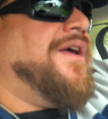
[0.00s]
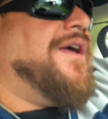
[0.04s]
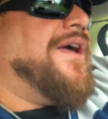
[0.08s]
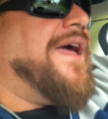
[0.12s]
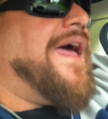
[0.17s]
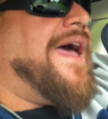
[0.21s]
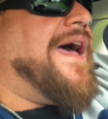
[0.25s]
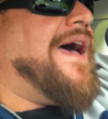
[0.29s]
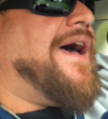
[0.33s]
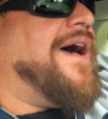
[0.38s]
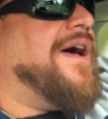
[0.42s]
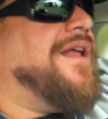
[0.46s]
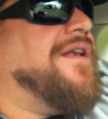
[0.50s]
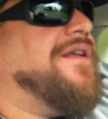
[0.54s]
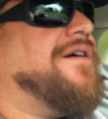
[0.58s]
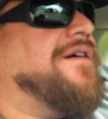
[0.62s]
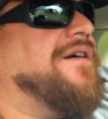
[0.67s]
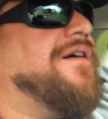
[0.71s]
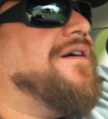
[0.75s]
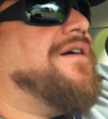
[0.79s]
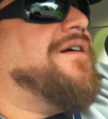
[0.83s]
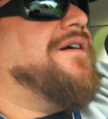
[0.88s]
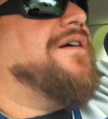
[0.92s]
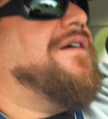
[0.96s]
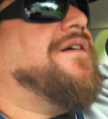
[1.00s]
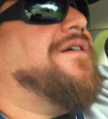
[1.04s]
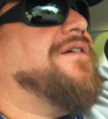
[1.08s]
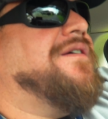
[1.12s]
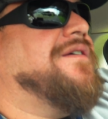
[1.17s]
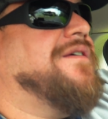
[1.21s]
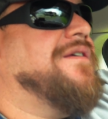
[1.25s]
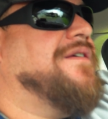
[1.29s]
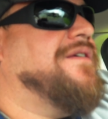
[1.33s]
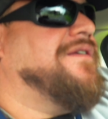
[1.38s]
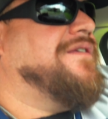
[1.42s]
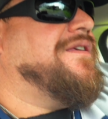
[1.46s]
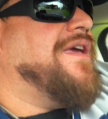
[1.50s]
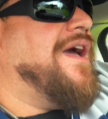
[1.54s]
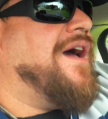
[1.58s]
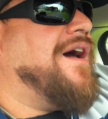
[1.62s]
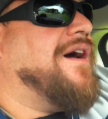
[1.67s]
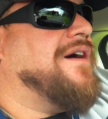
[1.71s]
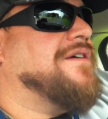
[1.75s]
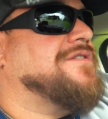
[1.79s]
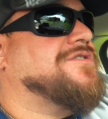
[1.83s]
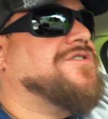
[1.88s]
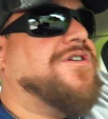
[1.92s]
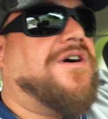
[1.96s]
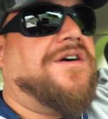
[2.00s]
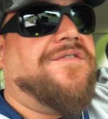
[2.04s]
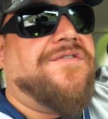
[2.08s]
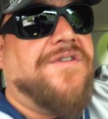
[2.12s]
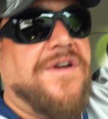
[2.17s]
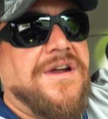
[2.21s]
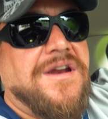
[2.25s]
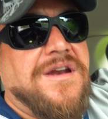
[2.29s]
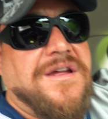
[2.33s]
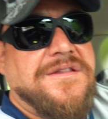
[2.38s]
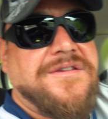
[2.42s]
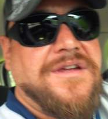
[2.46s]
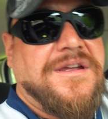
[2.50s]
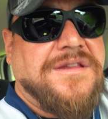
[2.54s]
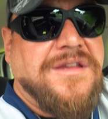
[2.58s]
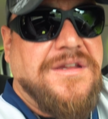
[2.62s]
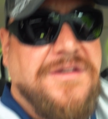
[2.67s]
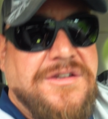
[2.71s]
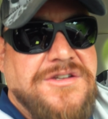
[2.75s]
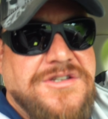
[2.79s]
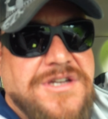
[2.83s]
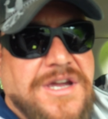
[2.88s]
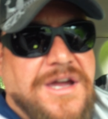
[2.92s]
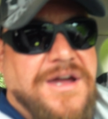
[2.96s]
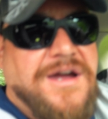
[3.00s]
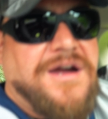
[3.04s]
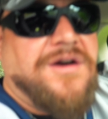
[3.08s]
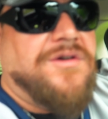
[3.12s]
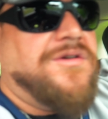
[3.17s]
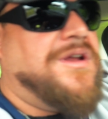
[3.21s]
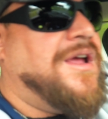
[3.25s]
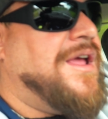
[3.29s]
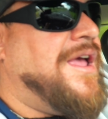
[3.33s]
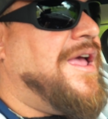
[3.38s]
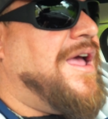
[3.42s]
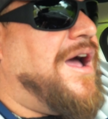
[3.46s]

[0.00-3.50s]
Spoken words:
And yeah, so I figured I'd take the DJI out.